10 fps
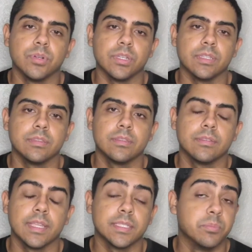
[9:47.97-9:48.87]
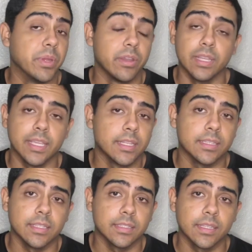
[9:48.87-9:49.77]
but that's barely anything.